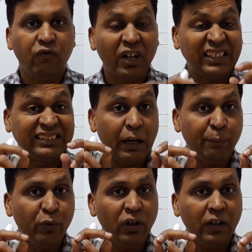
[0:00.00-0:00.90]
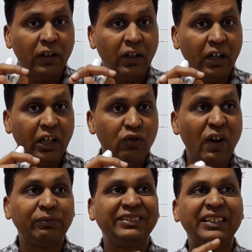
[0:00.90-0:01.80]
example, you
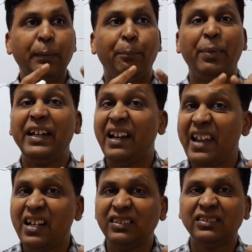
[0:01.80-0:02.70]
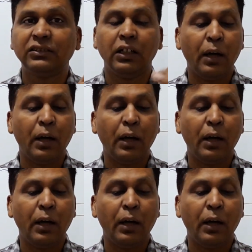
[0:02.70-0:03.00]
have seen the bricklayers,